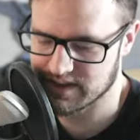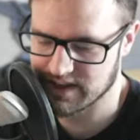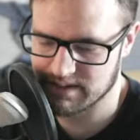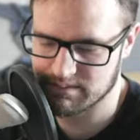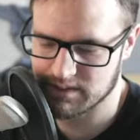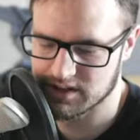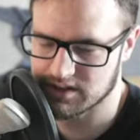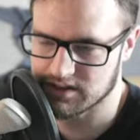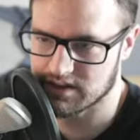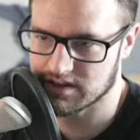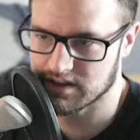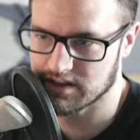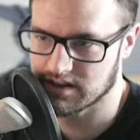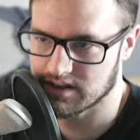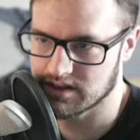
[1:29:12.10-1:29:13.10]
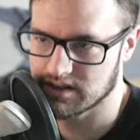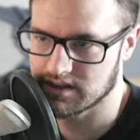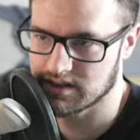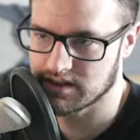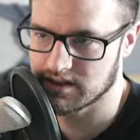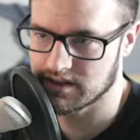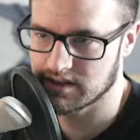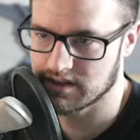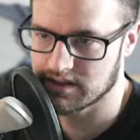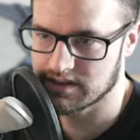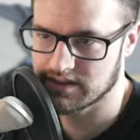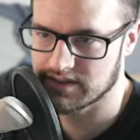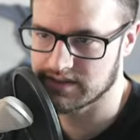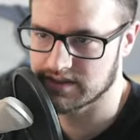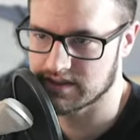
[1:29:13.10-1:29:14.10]
much longer.
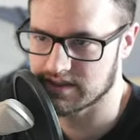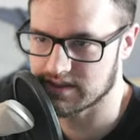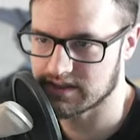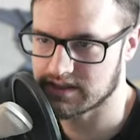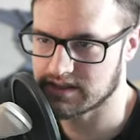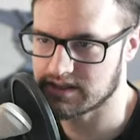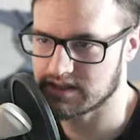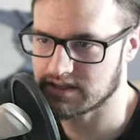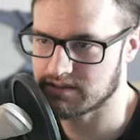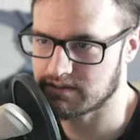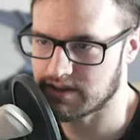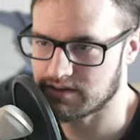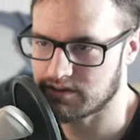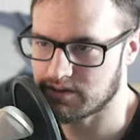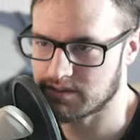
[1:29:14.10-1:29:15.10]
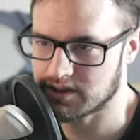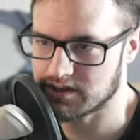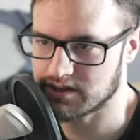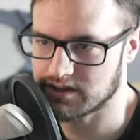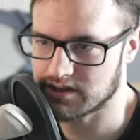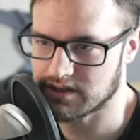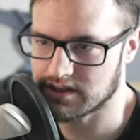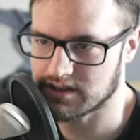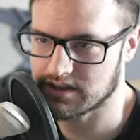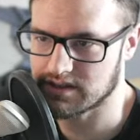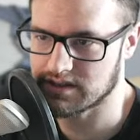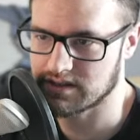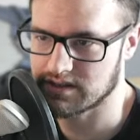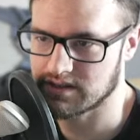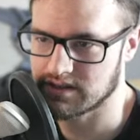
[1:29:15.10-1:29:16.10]
Sticks around for much longer.
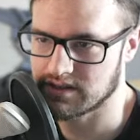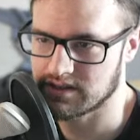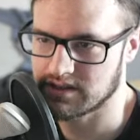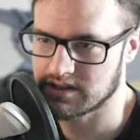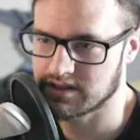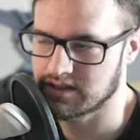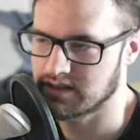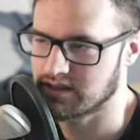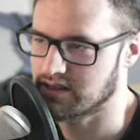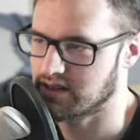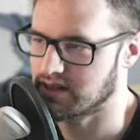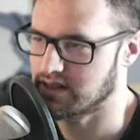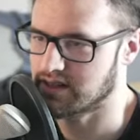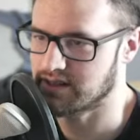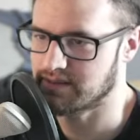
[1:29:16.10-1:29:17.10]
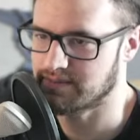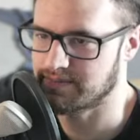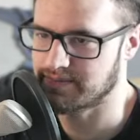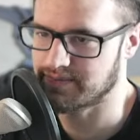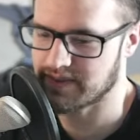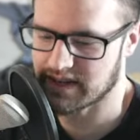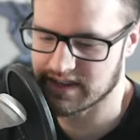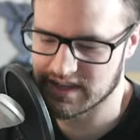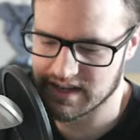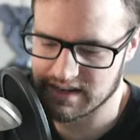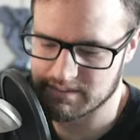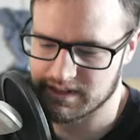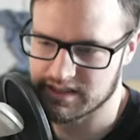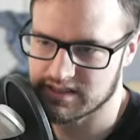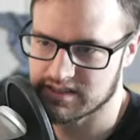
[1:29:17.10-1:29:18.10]
I think I
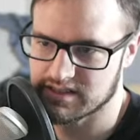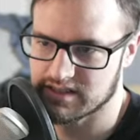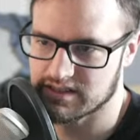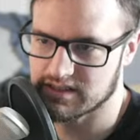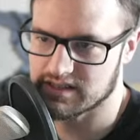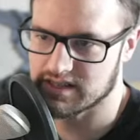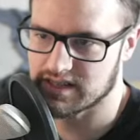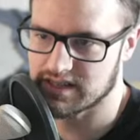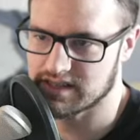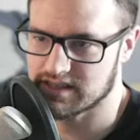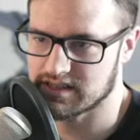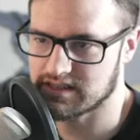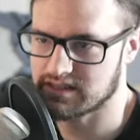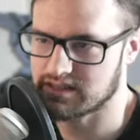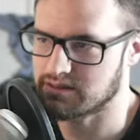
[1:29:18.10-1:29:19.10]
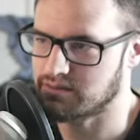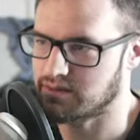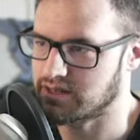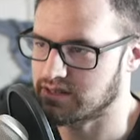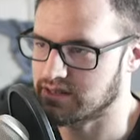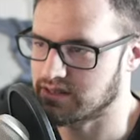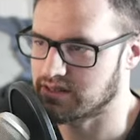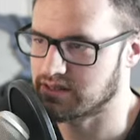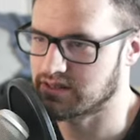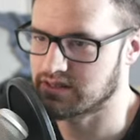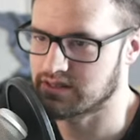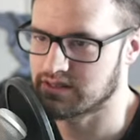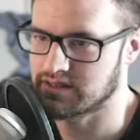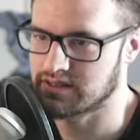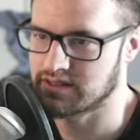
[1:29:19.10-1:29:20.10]
made the start size smaller.
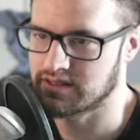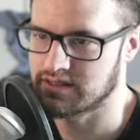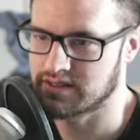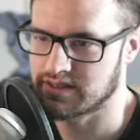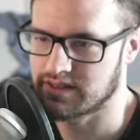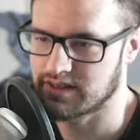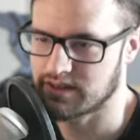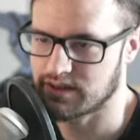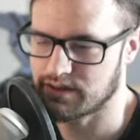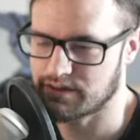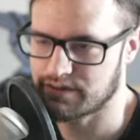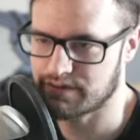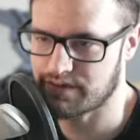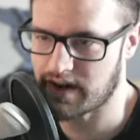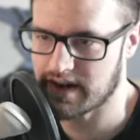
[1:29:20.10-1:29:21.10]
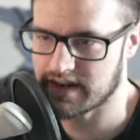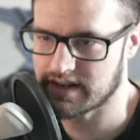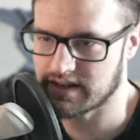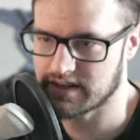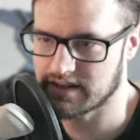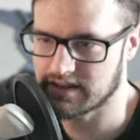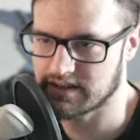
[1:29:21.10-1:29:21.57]
The fire